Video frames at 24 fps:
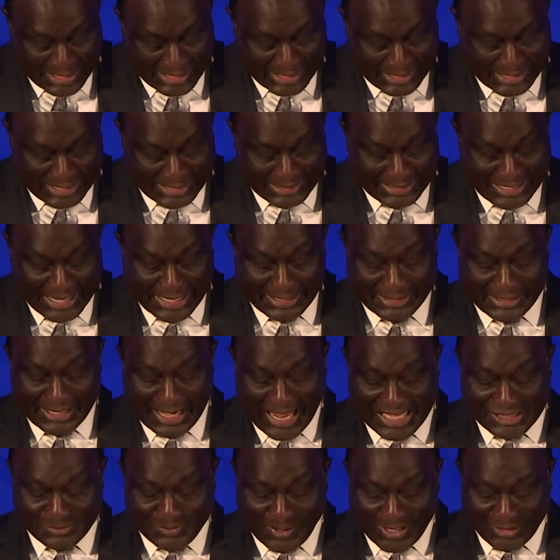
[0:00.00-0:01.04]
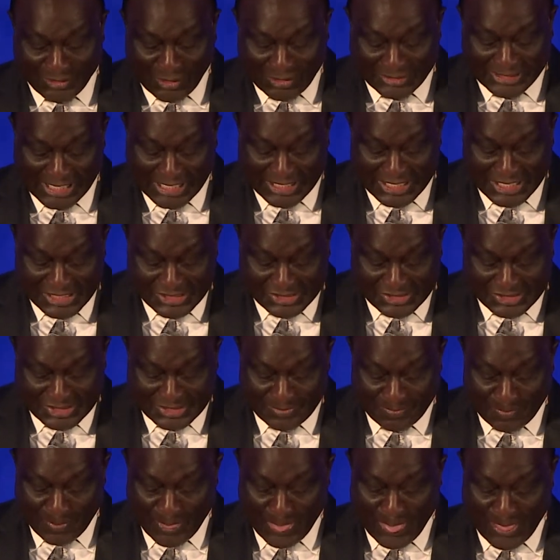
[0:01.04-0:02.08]
And then last but not the least,
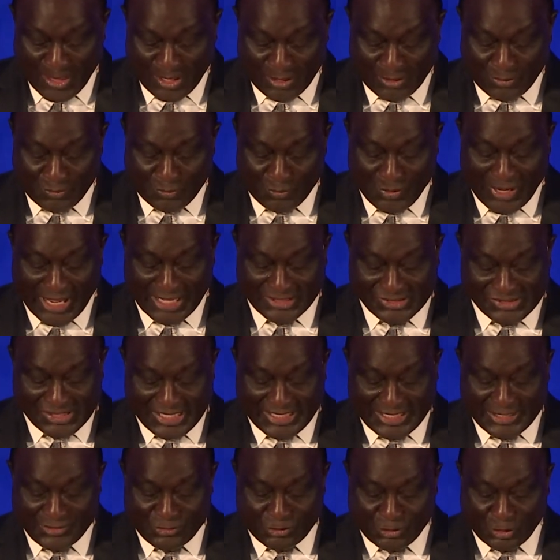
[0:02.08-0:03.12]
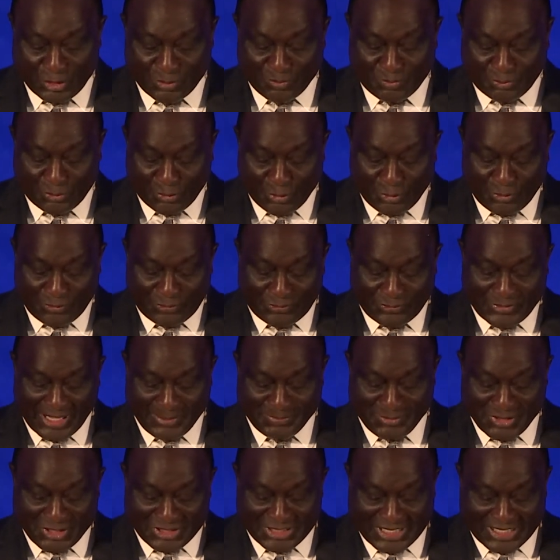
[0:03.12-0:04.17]
we are seeking to improve the
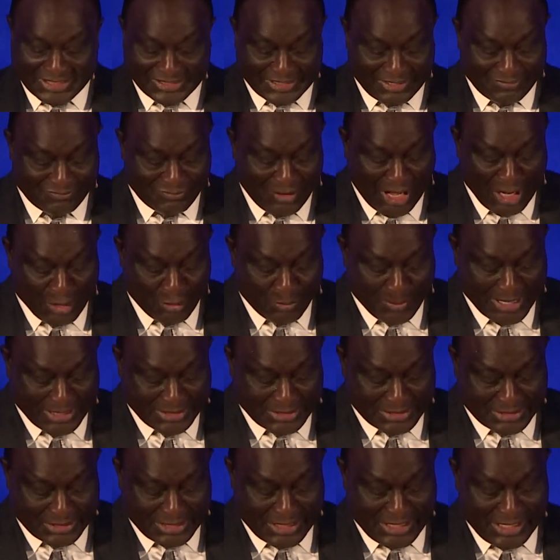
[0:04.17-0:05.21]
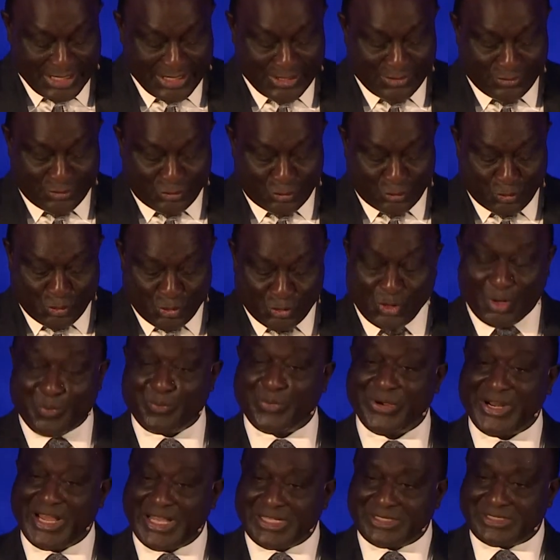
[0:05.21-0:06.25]
business environment through
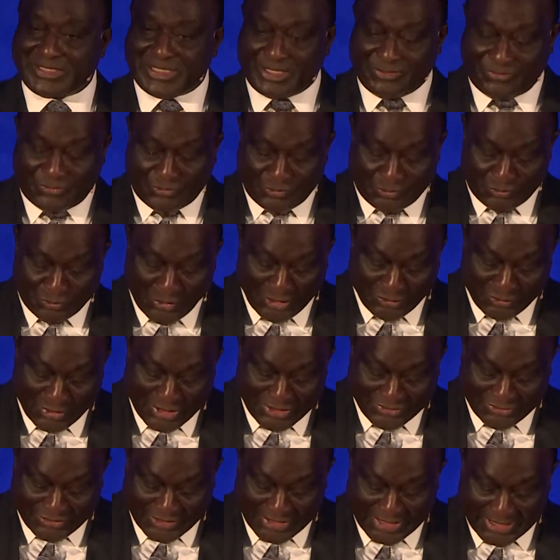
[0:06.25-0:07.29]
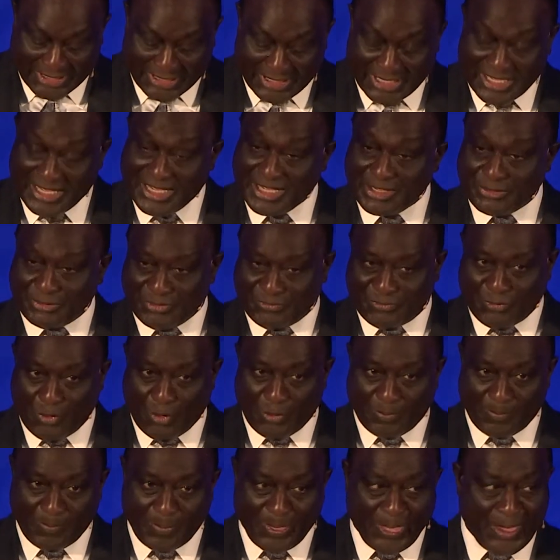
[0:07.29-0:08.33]
comprehensive regulatory
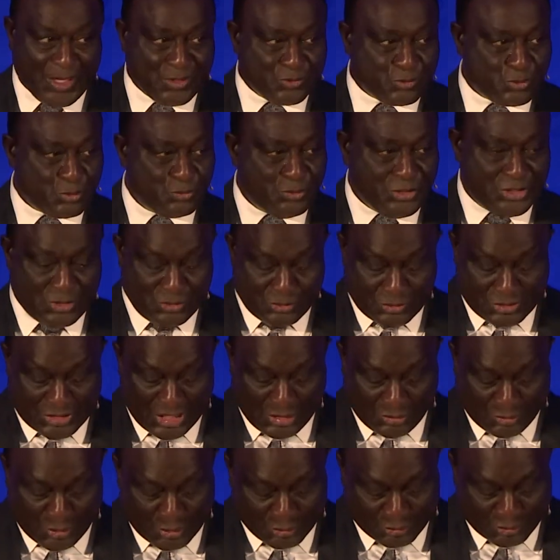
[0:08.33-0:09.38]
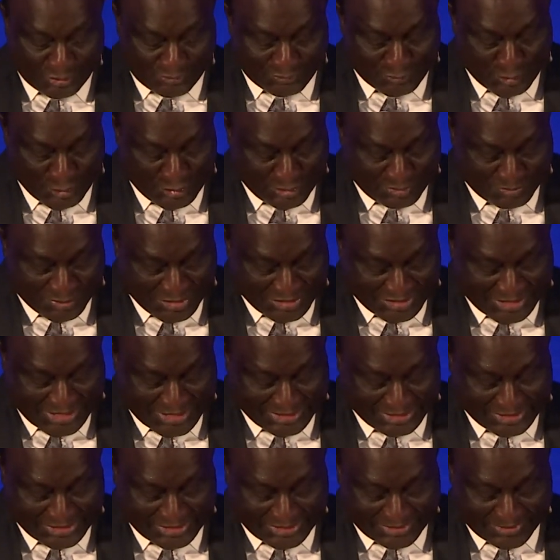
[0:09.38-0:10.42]
reform to reduce the cost of doing
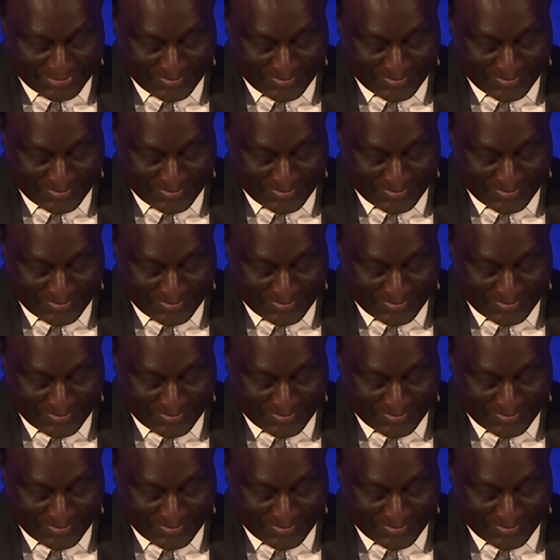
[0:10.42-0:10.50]
business.